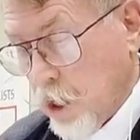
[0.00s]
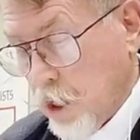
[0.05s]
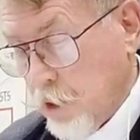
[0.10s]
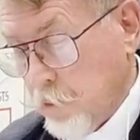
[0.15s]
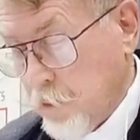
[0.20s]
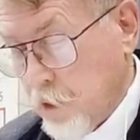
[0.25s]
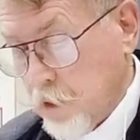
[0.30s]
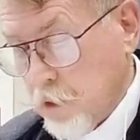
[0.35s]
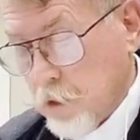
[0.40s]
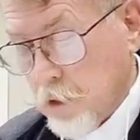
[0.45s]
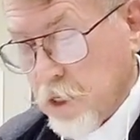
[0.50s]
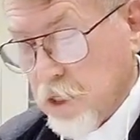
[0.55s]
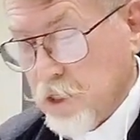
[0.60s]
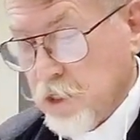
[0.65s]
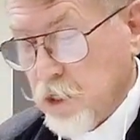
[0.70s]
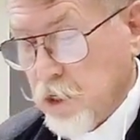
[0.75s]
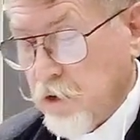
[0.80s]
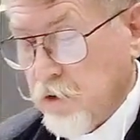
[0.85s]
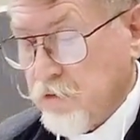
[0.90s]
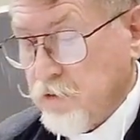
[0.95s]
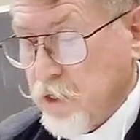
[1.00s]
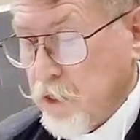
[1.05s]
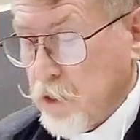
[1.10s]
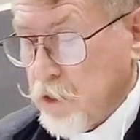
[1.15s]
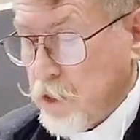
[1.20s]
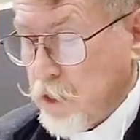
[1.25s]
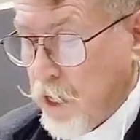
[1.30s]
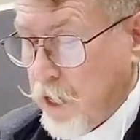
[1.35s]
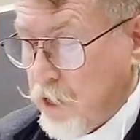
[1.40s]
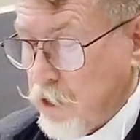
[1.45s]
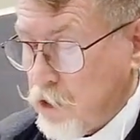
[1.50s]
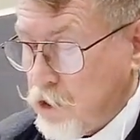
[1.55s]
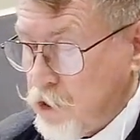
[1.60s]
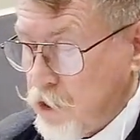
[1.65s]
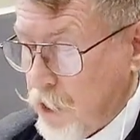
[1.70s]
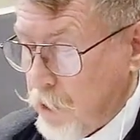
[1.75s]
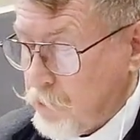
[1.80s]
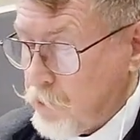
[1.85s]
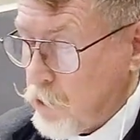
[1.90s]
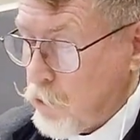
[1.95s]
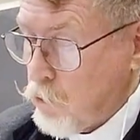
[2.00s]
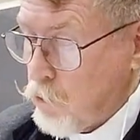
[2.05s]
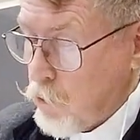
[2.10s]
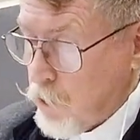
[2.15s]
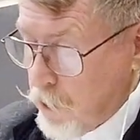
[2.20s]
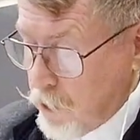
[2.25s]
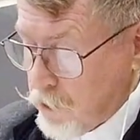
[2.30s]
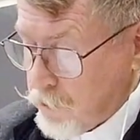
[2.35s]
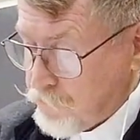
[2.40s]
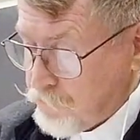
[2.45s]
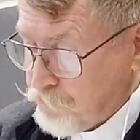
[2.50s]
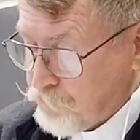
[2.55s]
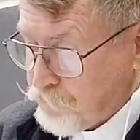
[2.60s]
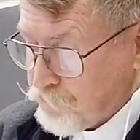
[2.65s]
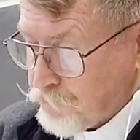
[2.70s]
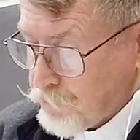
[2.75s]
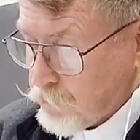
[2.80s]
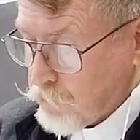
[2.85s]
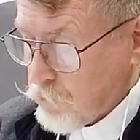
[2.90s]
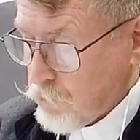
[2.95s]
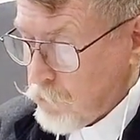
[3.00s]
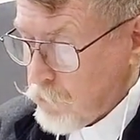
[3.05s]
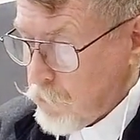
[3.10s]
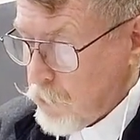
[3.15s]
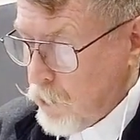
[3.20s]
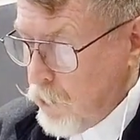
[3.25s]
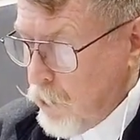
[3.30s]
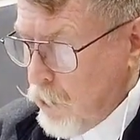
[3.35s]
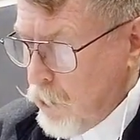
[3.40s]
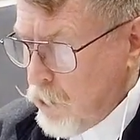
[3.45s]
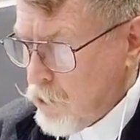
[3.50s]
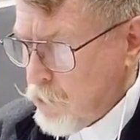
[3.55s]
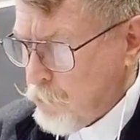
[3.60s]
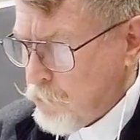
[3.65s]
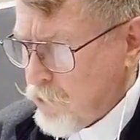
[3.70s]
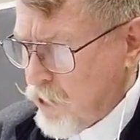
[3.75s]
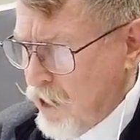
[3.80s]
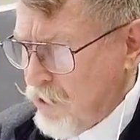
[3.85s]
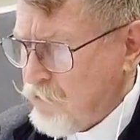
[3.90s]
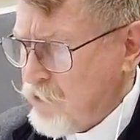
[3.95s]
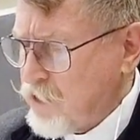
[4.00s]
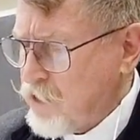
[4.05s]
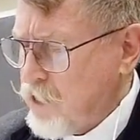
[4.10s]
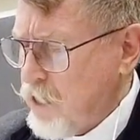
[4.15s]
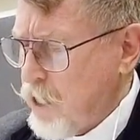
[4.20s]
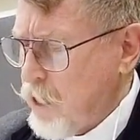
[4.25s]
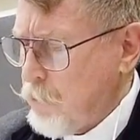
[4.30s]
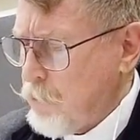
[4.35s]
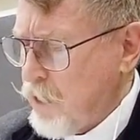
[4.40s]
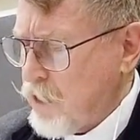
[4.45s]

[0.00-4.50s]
argument that serves the entire chapter well. The prophecy